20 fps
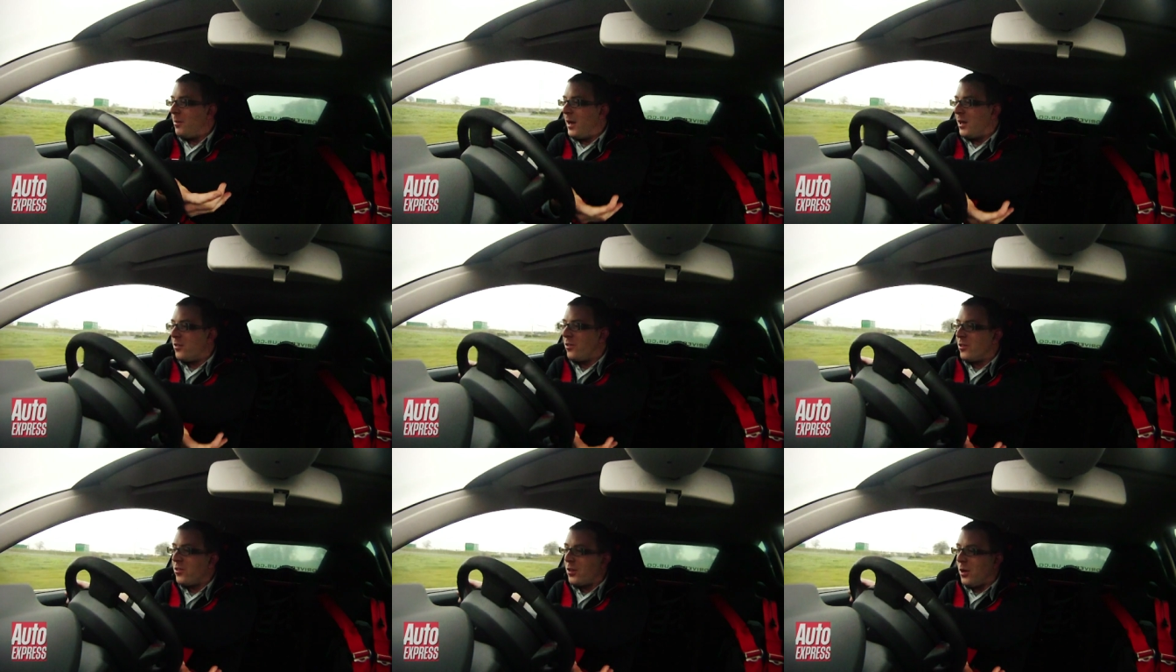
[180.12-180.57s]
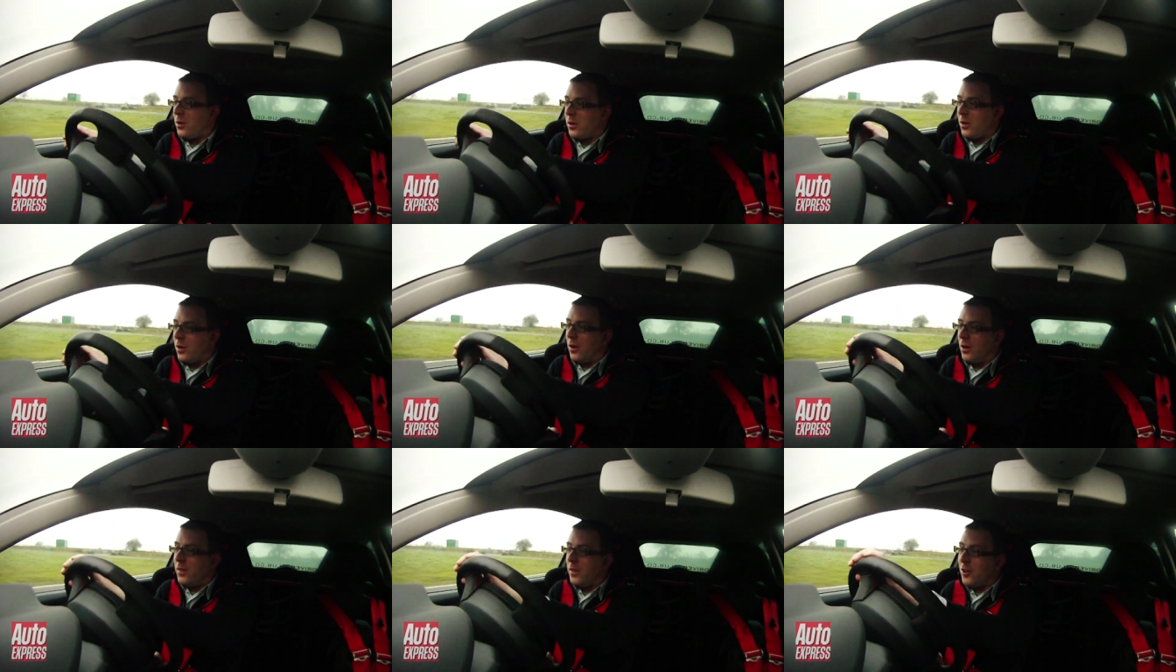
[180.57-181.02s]
in it that makes it
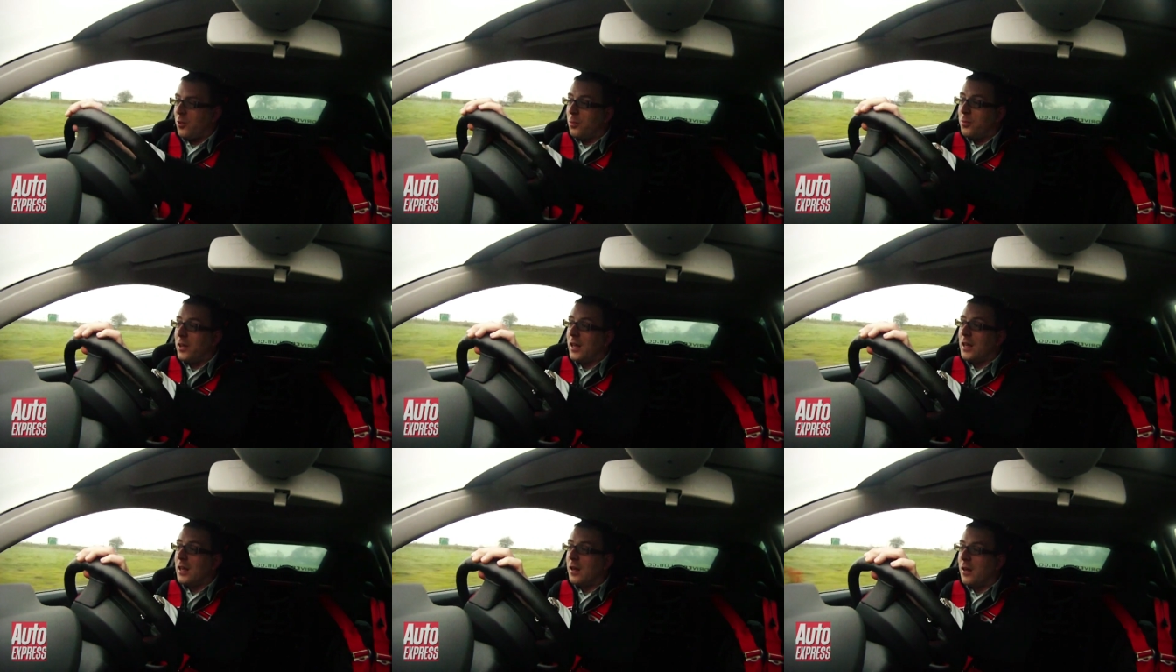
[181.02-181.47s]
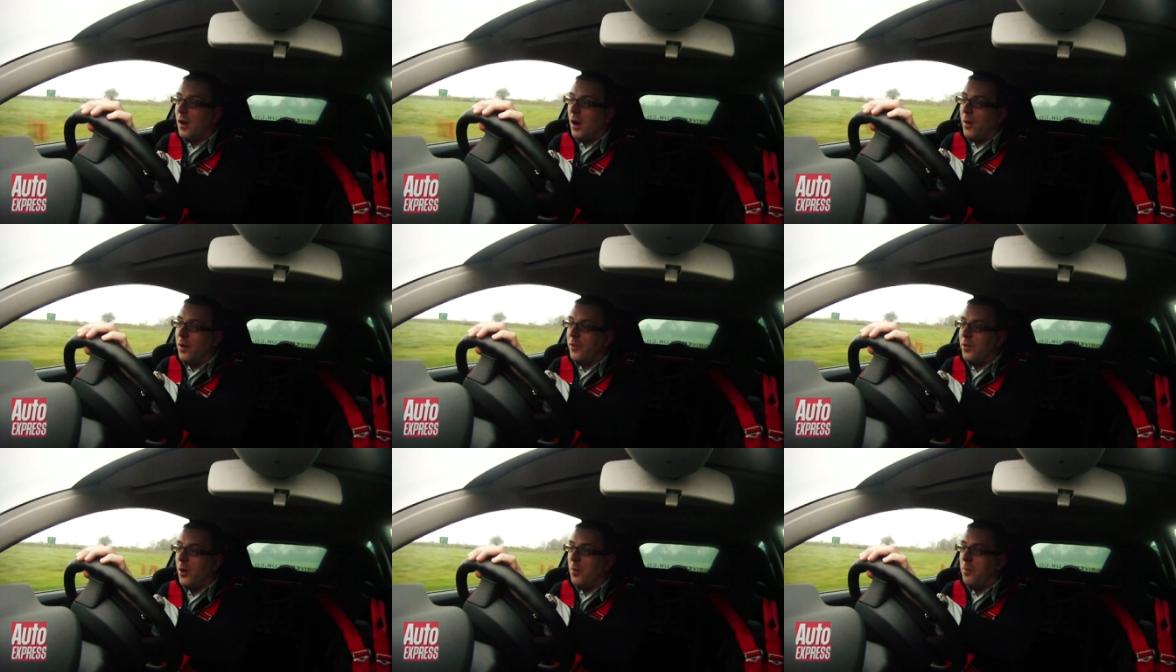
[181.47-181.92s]
so good. This
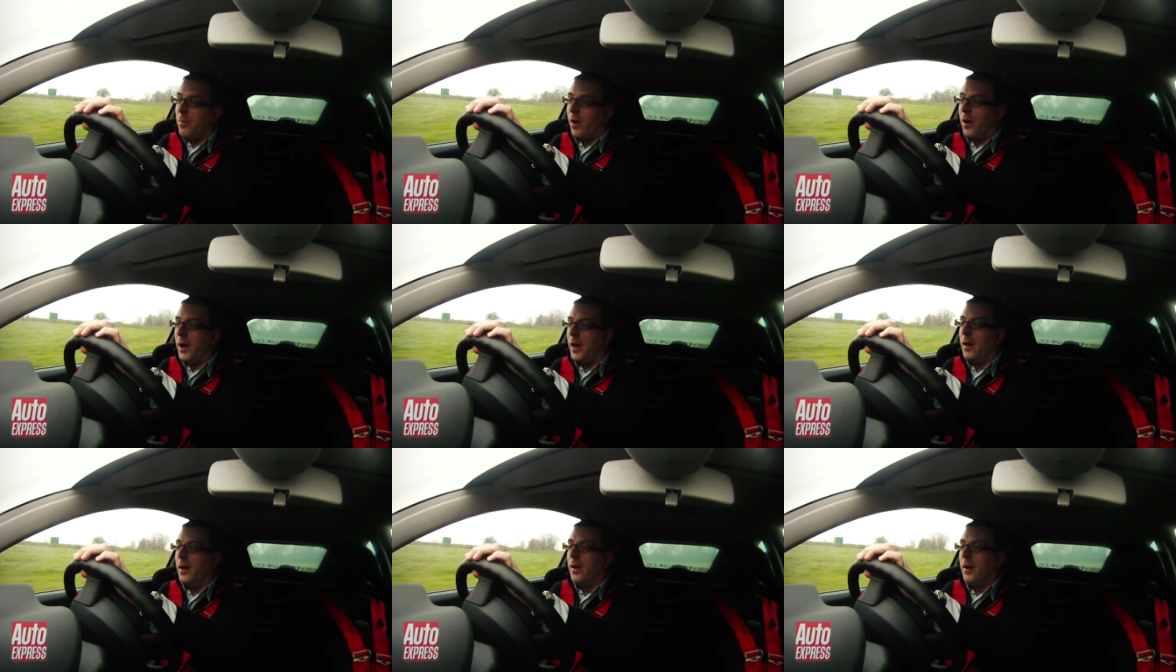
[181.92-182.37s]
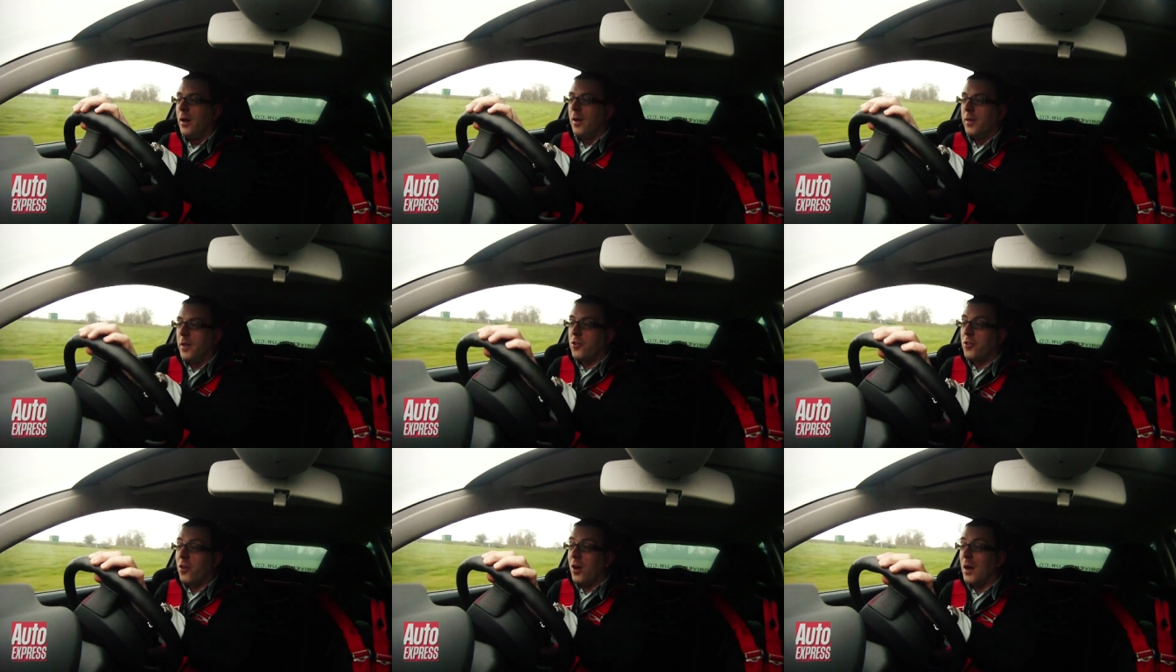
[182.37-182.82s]
particular car is owned by
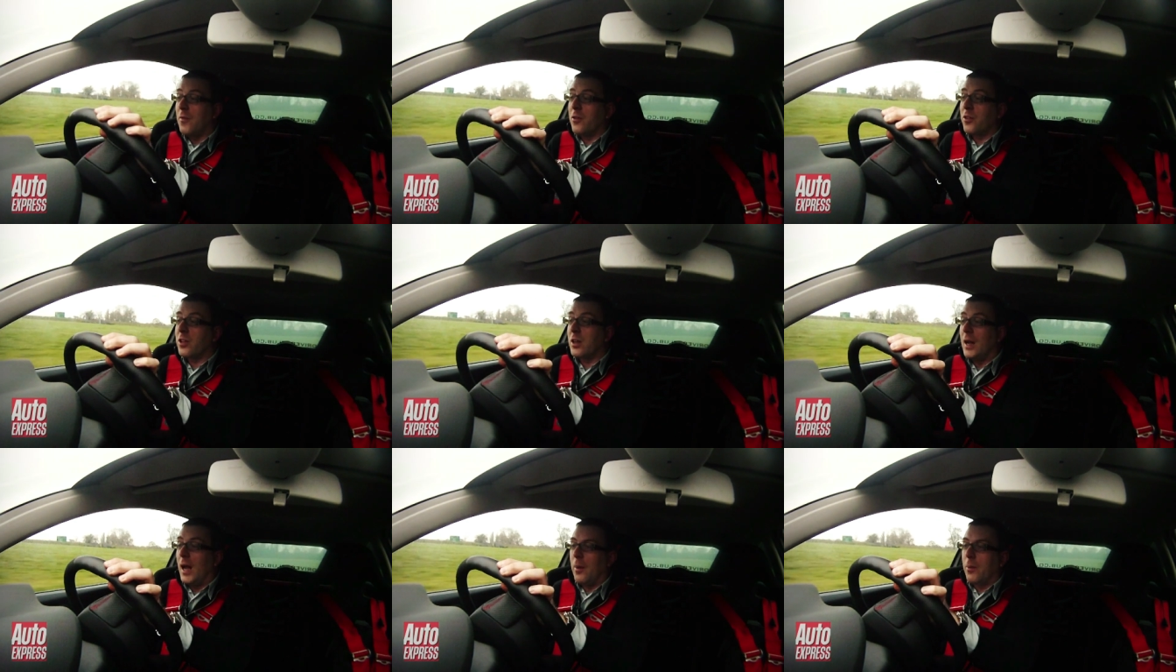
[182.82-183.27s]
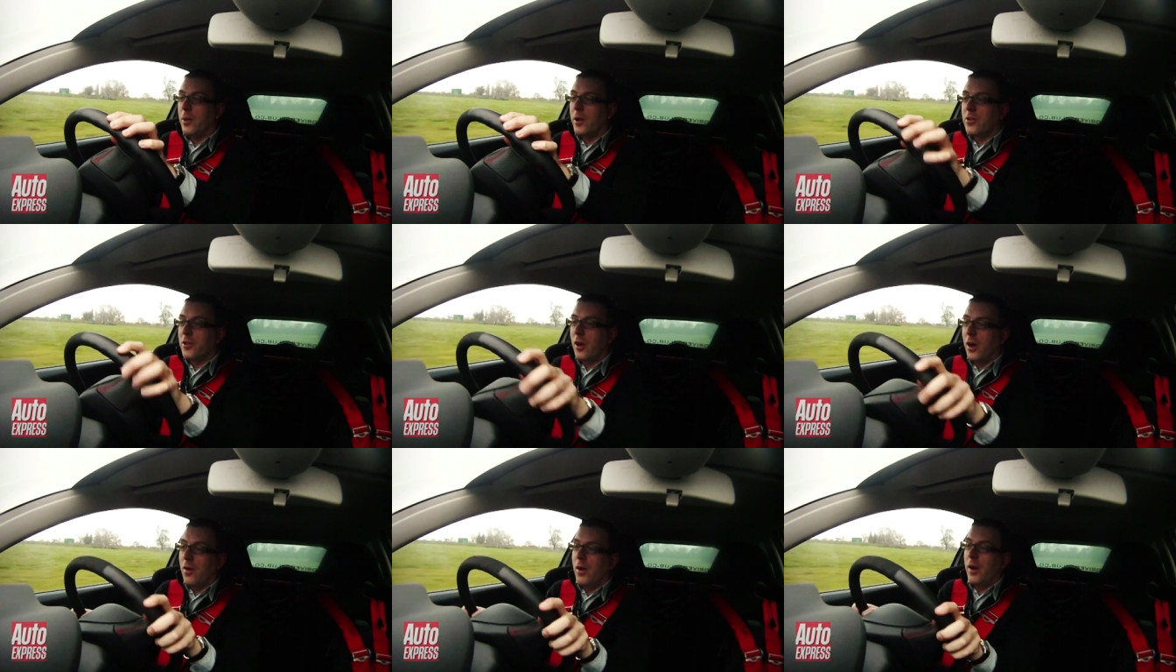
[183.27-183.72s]
the Drivers
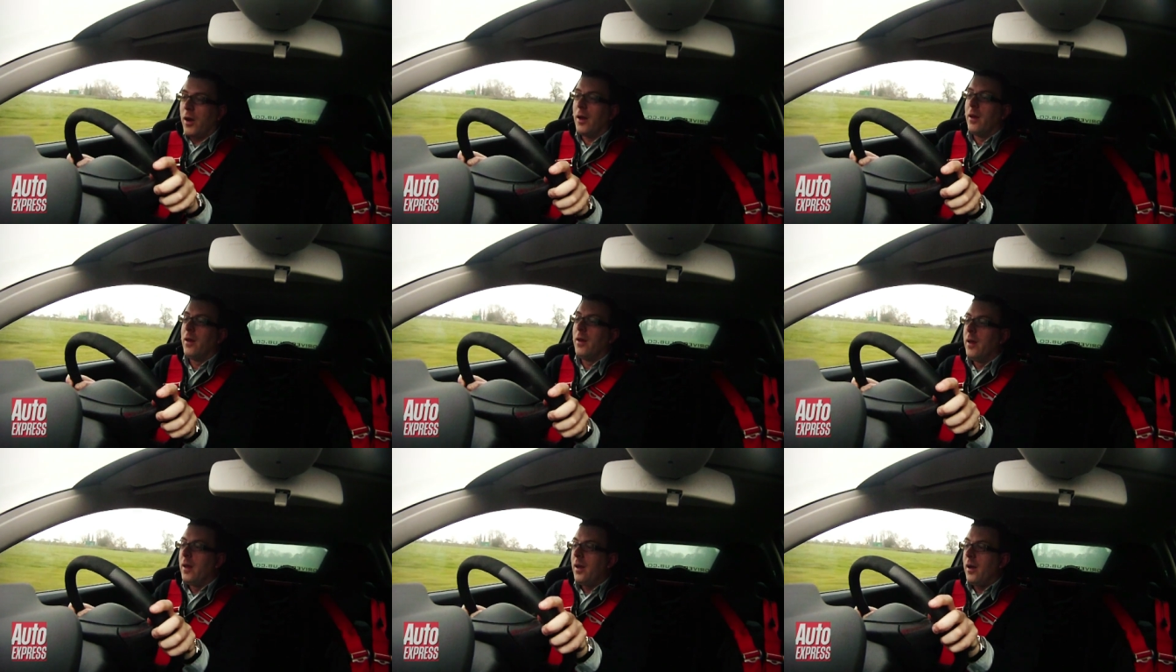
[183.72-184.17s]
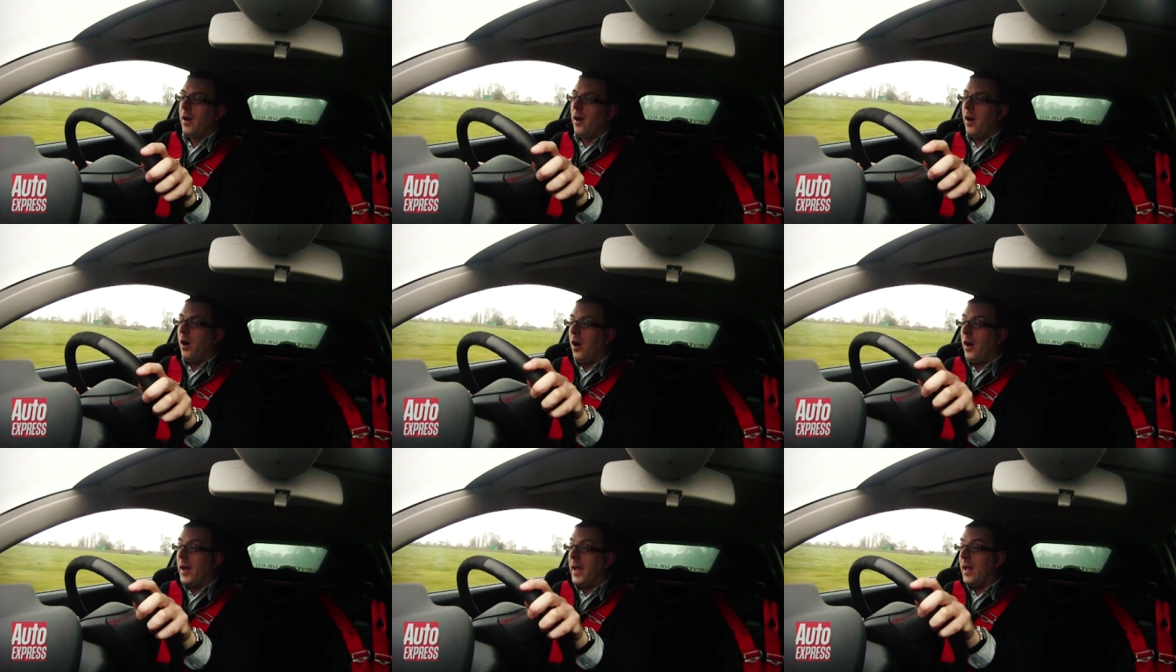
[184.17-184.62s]
Club, which are
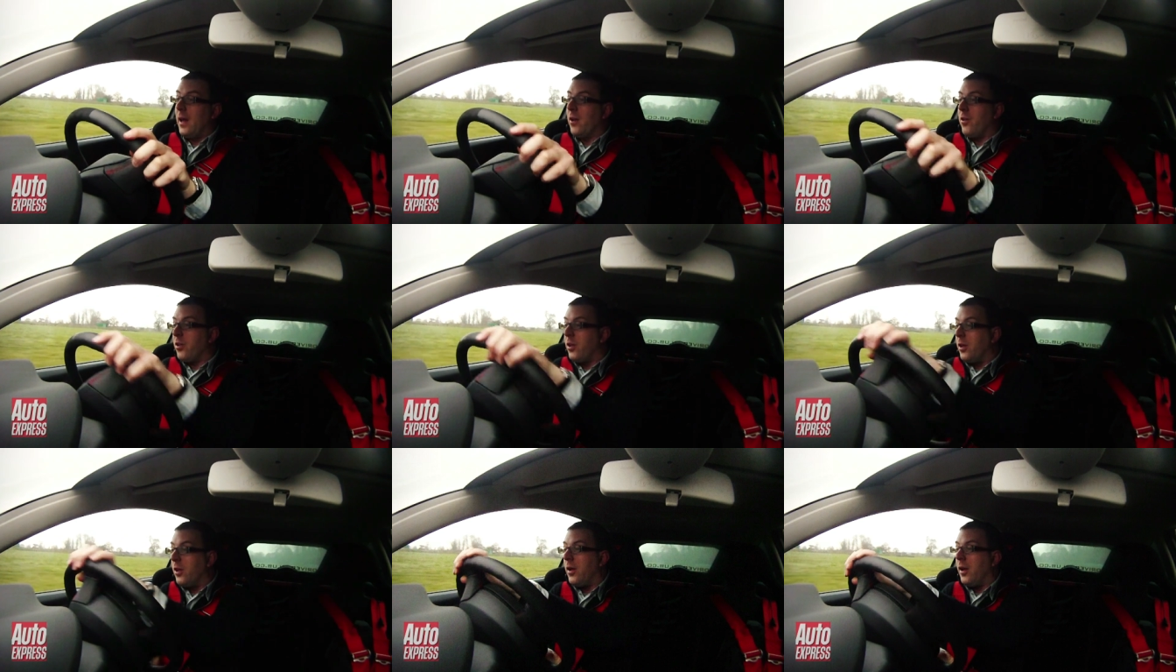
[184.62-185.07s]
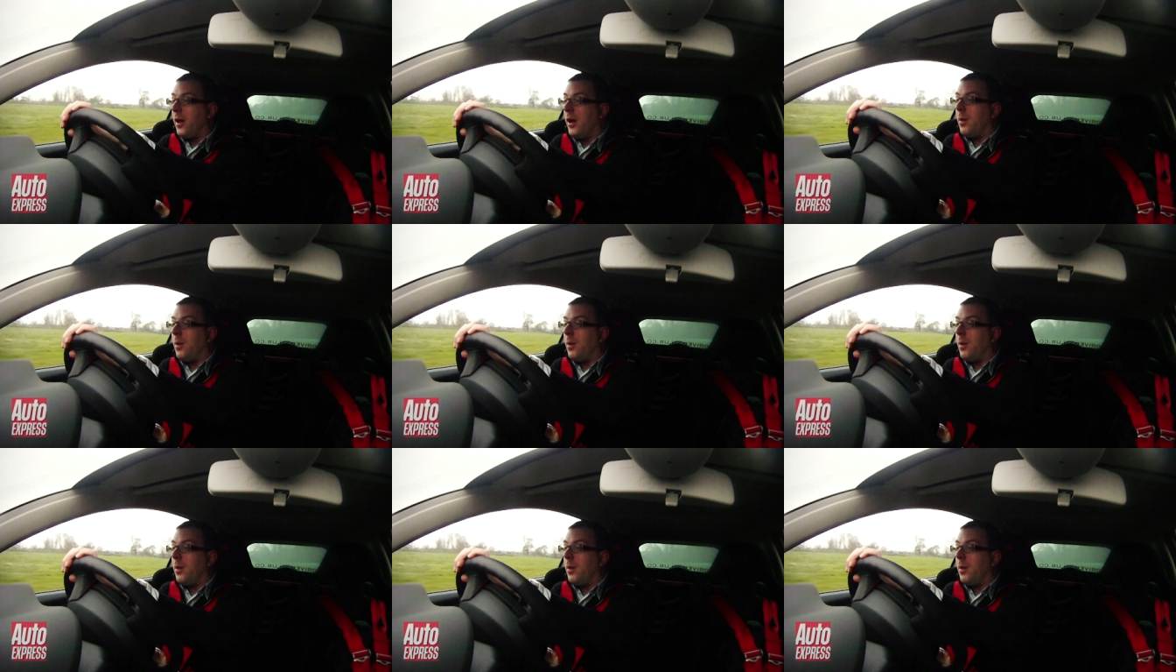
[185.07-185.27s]
a high-end